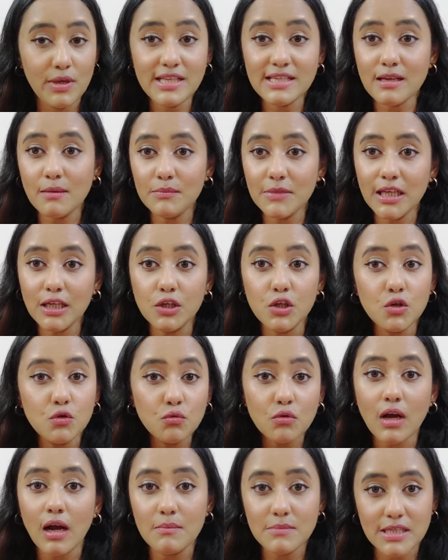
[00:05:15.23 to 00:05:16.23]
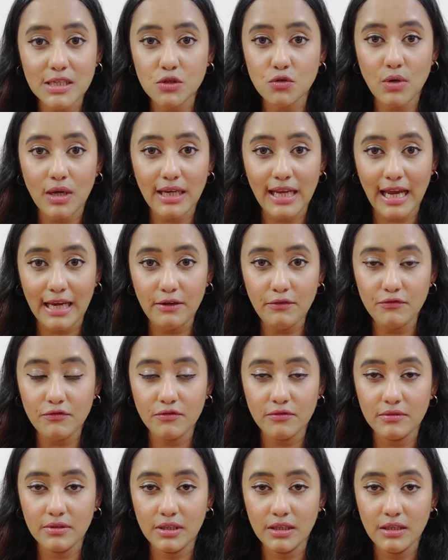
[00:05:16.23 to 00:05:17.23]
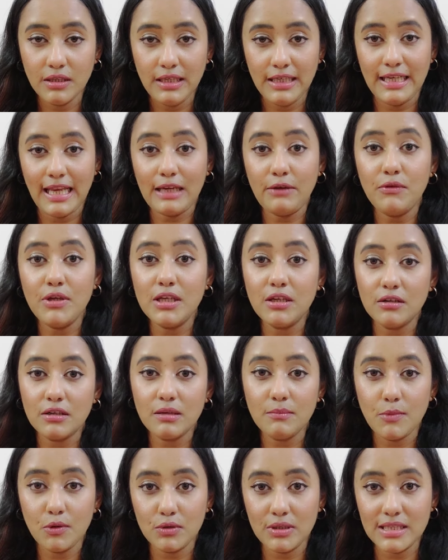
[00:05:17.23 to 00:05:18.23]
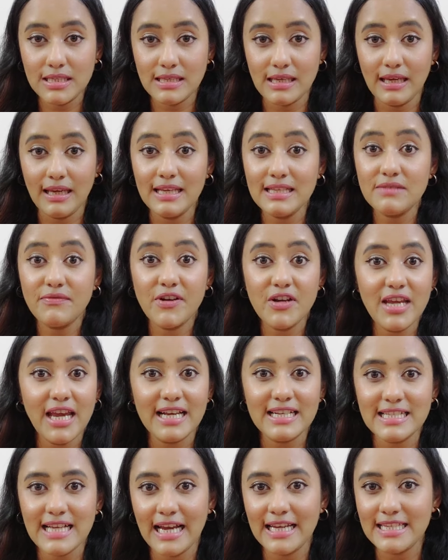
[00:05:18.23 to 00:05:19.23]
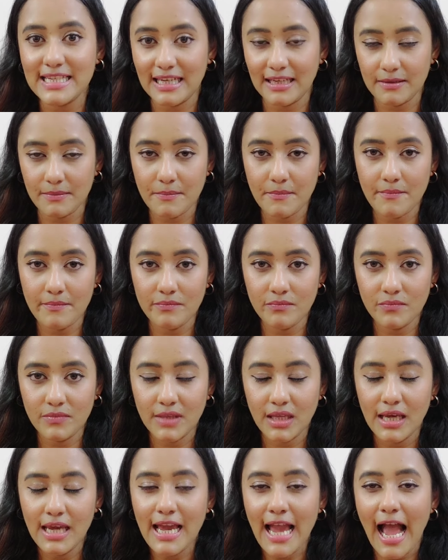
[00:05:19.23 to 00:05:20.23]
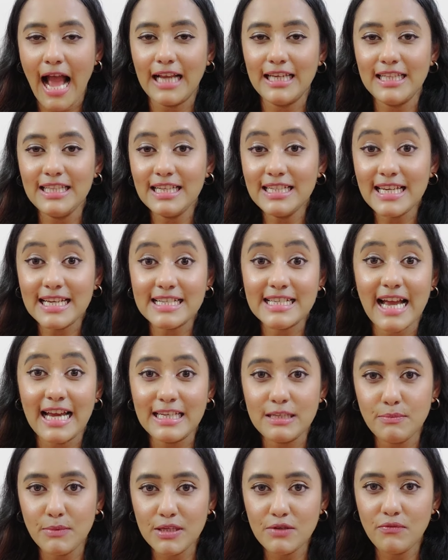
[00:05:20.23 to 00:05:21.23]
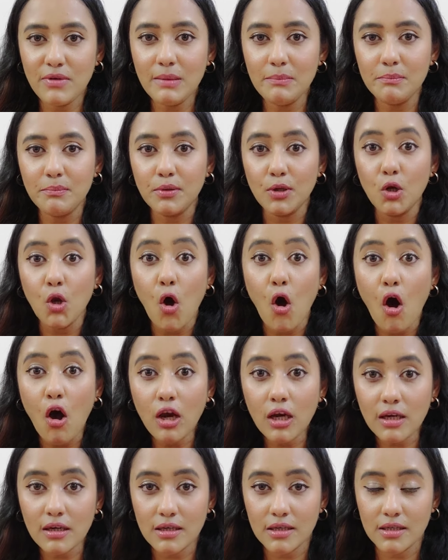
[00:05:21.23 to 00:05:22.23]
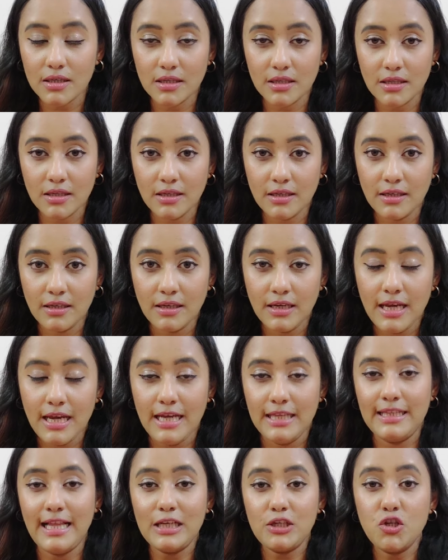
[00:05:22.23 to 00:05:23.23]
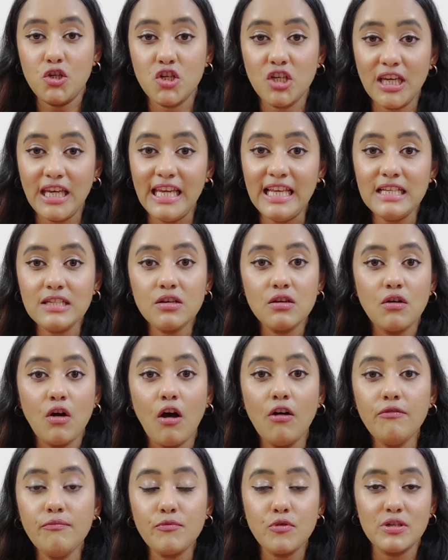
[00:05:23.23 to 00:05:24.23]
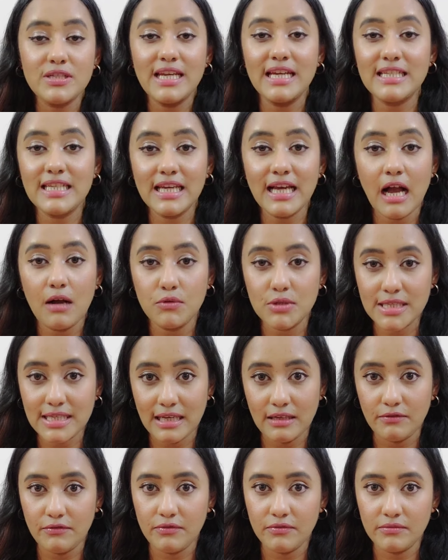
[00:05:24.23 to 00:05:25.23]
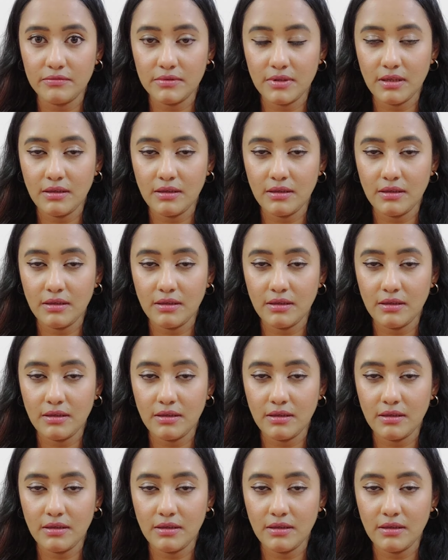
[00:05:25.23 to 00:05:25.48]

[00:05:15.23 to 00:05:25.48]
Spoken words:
when something new comes into our life, like we learn about this thing, it's very exciting. And in that excitement, we block that shield of protecting ourselves.